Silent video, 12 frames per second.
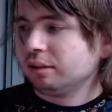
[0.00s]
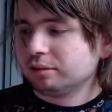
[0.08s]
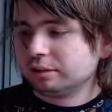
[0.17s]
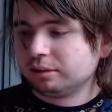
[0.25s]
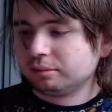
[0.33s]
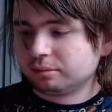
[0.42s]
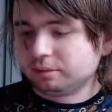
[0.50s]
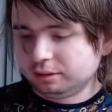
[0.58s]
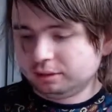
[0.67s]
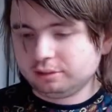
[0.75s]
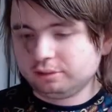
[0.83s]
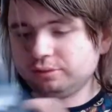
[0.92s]
So I
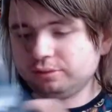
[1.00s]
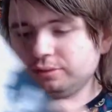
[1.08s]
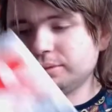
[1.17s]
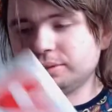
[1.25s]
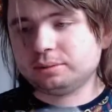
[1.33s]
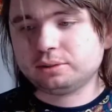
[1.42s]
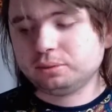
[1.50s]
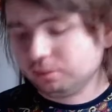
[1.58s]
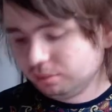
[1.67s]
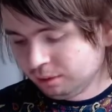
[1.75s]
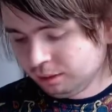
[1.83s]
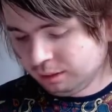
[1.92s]
just thought it was
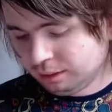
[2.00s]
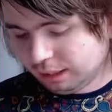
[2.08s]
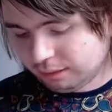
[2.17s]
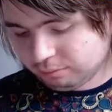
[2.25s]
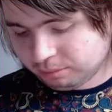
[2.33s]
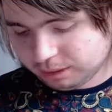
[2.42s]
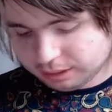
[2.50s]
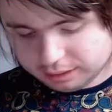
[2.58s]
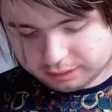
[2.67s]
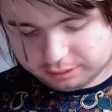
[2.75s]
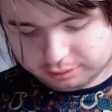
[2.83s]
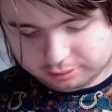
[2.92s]
cool to have in my
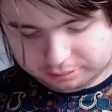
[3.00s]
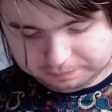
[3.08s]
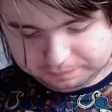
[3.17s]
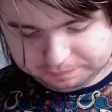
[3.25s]
collection.